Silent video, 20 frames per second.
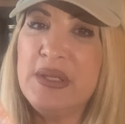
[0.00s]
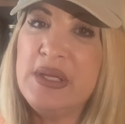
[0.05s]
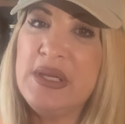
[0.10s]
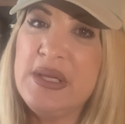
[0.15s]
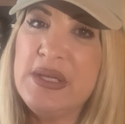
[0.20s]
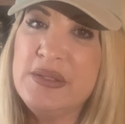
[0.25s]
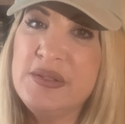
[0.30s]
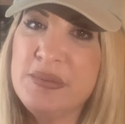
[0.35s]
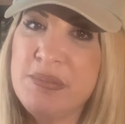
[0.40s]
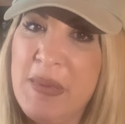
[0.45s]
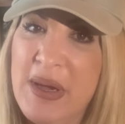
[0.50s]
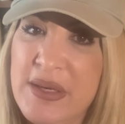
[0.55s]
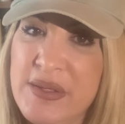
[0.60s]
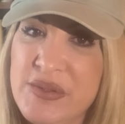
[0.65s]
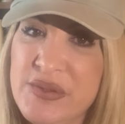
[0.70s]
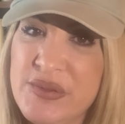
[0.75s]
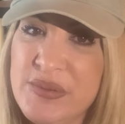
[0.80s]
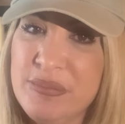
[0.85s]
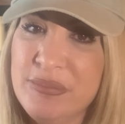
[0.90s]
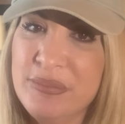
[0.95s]
eats
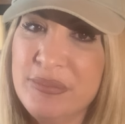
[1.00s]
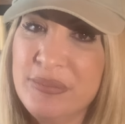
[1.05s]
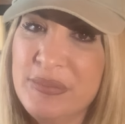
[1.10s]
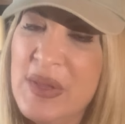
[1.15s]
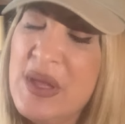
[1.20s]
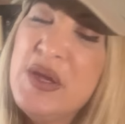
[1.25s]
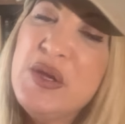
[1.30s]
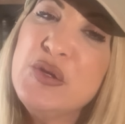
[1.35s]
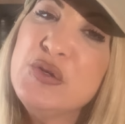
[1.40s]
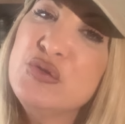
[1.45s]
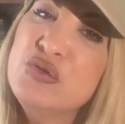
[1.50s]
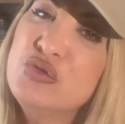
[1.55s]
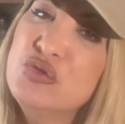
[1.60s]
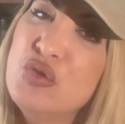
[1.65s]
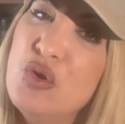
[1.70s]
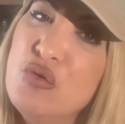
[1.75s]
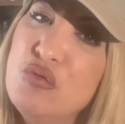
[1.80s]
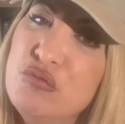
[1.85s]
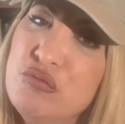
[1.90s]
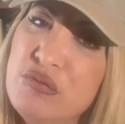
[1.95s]
mice.
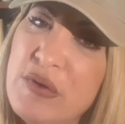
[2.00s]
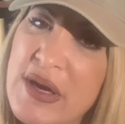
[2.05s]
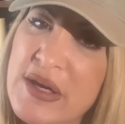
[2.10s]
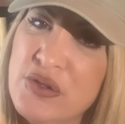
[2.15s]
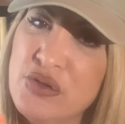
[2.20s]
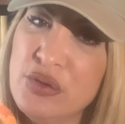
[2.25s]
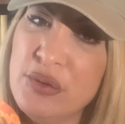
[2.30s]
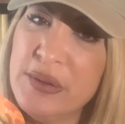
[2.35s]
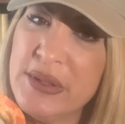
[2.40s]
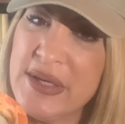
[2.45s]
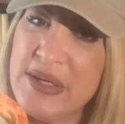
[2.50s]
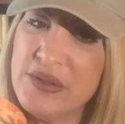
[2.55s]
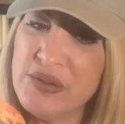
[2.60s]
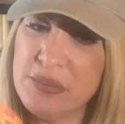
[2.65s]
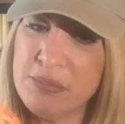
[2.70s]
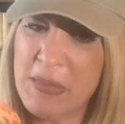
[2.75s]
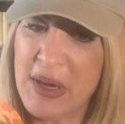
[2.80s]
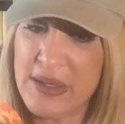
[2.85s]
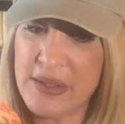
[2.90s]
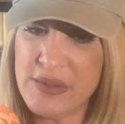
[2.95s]
So Rachel
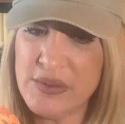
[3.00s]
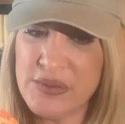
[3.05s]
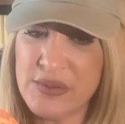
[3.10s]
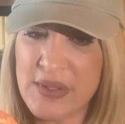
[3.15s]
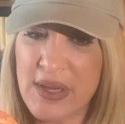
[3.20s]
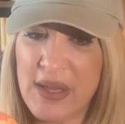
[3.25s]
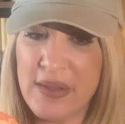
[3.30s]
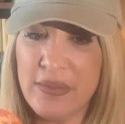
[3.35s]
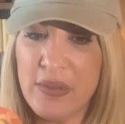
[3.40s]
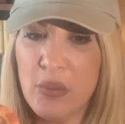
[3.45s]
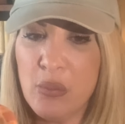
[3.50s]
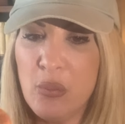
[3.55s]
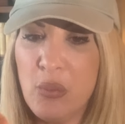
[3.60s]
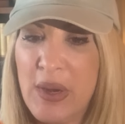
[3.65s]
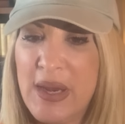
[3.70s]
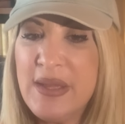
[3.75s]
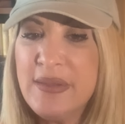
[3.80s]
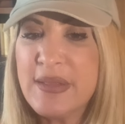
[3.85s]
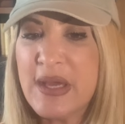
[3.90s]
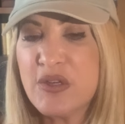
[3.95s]
eats mice, and the
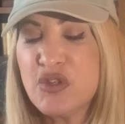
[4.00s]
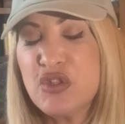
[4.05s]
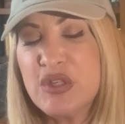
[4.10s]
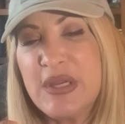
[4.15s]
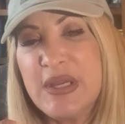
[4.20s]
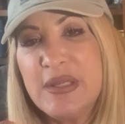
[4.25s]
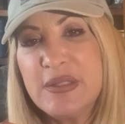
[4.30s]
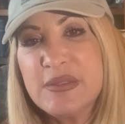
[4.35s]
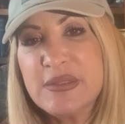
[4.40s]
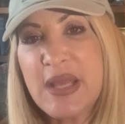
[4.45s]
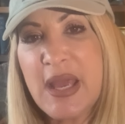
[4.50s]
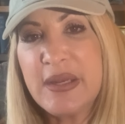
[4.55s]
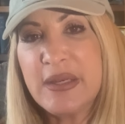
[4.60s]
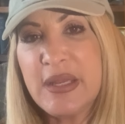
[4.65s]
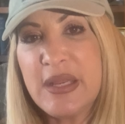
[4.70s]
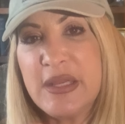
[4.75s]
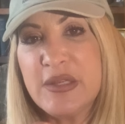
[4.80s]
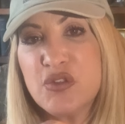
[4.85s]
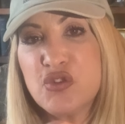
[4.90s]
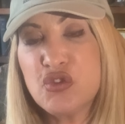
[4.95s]
way that she eats
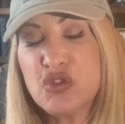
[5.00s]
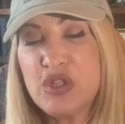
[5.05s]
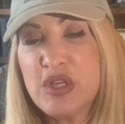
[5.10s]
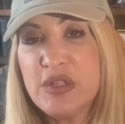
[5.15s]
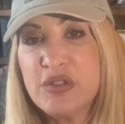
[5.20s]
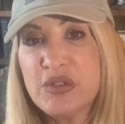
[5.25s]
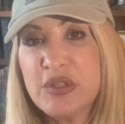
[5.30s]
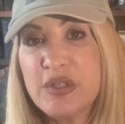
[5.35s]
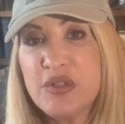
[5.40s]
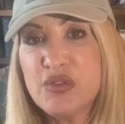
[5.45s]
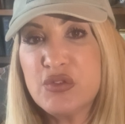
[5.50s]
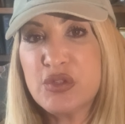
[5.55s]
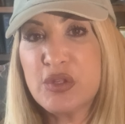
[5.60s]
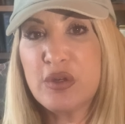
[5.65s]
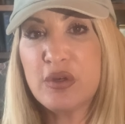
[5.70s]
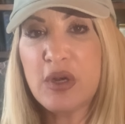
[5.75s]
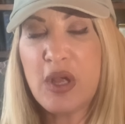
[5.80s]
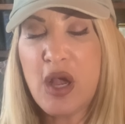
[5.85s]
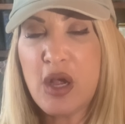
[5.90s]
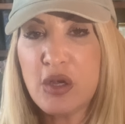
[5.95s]
that is she's
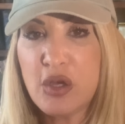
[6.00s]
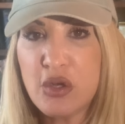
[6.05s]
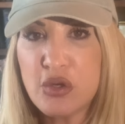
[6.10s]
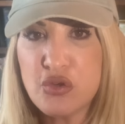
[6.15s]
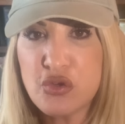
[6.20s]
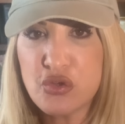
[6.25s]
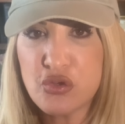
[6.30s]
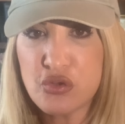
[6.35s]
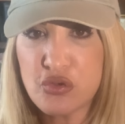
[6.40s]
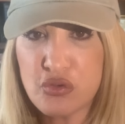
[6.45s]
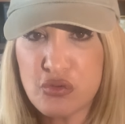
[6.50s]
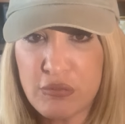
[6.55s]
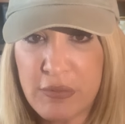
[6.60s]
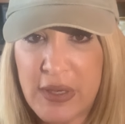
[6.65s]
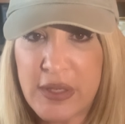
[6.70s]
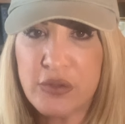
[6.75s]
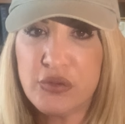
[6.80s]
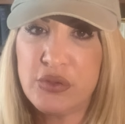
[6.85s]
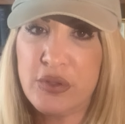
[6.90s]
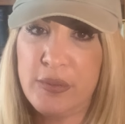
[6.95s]
considered a
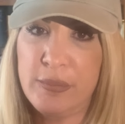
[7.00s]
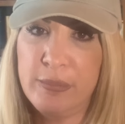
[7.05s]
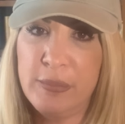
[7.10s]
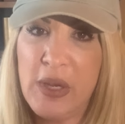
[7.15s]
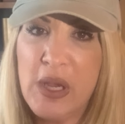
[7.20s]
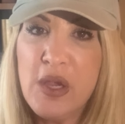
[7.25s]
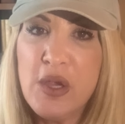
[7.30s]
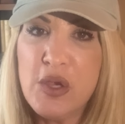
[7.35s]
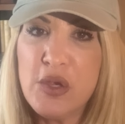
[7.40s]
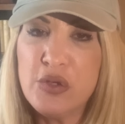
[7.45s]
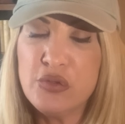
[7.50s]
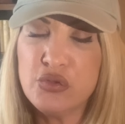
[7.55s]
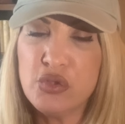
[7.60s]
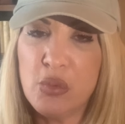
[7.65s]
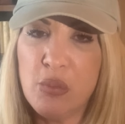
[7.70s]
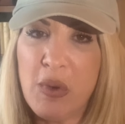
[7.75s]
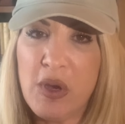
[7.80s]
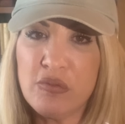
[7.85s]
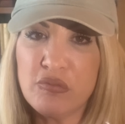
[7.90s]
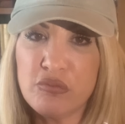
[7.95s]
constrictor.
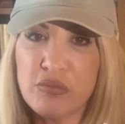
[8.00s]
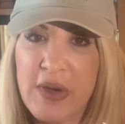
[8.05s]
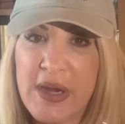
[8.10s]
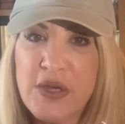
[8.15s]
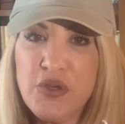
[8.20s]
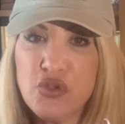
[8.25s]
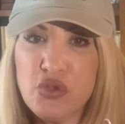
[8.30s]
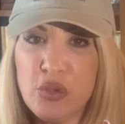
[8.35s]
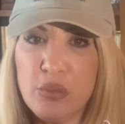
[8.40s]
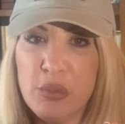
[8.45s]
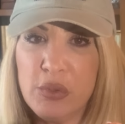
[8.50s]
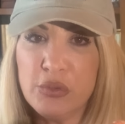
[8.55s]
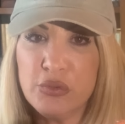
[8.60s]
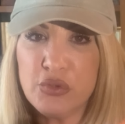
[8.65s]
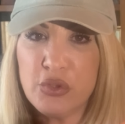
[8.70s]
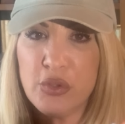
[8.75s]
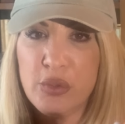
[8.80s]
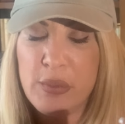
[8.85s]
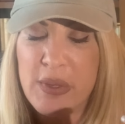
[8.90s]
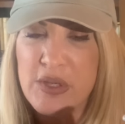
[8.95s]
So what Rachel will
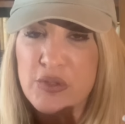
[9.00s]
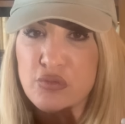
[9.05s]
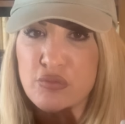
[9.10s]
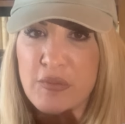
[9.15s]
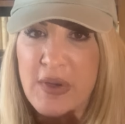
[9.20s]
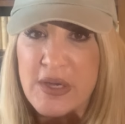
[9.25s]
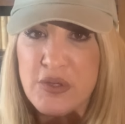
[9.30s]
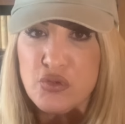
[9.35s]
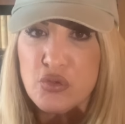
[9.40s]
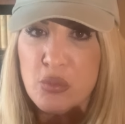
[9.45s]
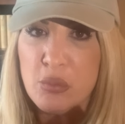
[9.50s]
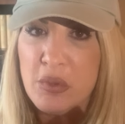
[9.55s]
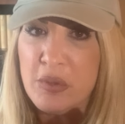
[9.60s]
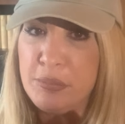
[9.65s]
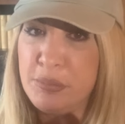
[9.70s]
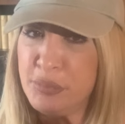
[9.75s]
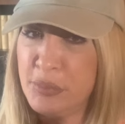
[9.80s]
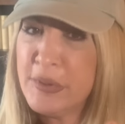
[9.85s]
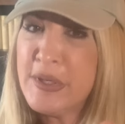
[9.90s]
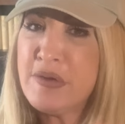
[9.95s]
do is Rachel will
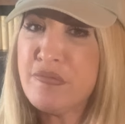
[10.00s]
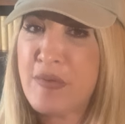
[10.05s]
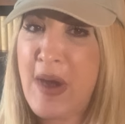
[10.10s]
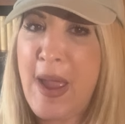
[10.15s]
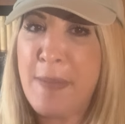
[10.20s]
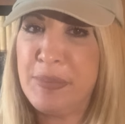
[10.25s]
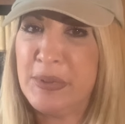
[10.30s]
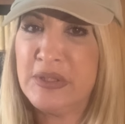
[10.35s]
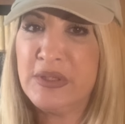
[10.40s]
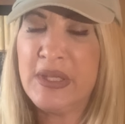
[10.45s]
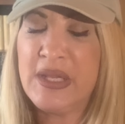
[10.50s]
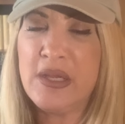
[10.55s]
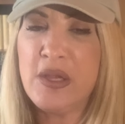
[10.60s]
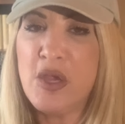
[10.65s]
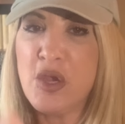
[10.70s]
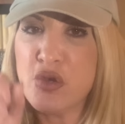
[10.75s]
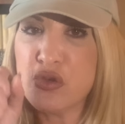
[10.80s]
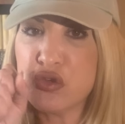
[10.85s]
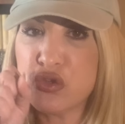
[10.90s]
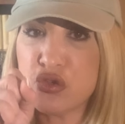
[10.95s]
pretty rapidly
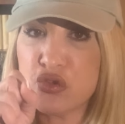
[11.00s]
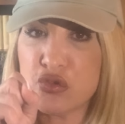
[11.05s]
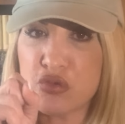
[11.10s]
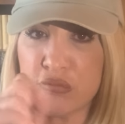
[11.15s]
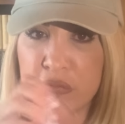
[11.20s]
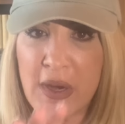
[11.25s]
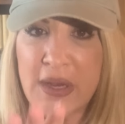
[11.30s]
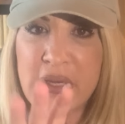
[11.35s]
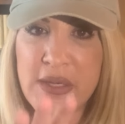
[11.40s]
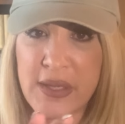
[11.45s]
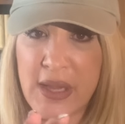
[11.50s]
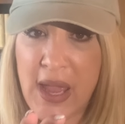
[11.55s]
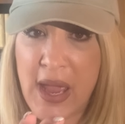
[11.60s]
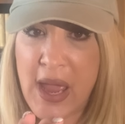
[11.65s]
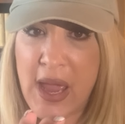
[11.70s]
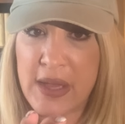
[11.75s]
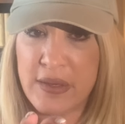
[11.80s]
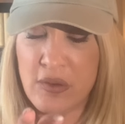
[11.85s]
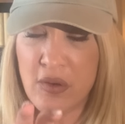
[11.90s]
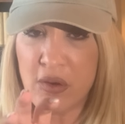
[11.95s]
strike
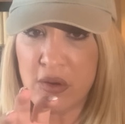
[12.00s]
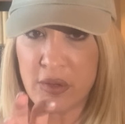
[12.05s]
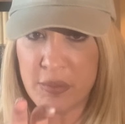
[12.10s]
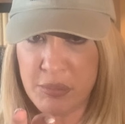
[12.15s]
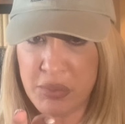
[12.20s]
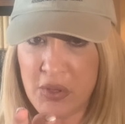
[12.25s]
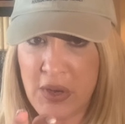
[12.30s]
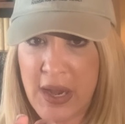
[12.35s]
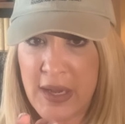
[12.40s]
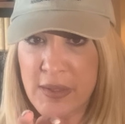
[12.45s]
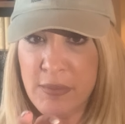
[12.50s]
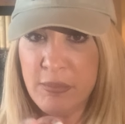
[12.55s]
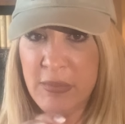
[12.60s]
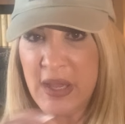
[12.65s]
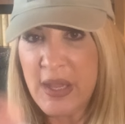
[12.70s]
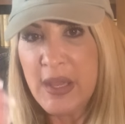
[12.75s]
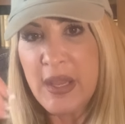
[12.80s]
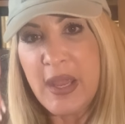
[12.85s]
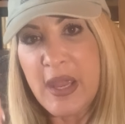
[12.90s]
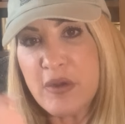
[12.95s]
at her prey
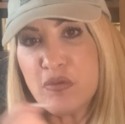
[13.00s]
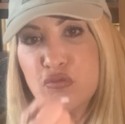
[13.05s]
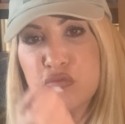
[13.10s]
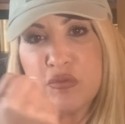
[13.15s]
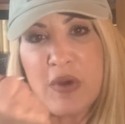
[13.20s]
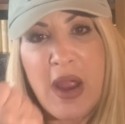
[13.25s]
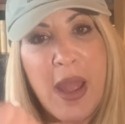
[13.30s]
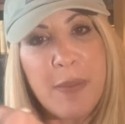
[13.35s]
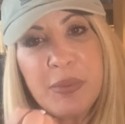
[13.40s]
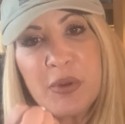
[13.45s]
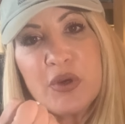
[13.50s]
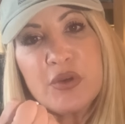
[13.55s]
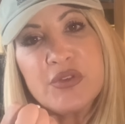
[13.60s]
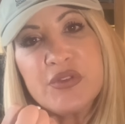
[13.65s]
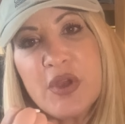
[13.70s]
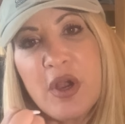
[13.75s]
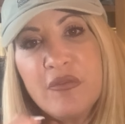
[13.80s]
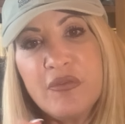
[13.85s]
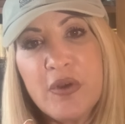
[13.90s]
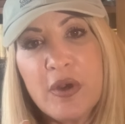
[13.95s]
and wrap
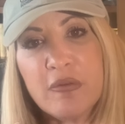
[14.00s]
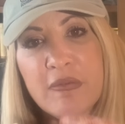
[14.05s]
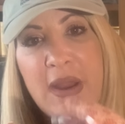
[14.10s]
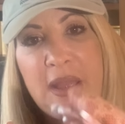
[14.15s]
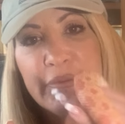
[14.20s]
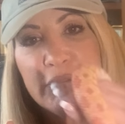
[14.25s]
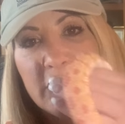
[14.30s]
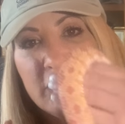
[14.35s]
herself around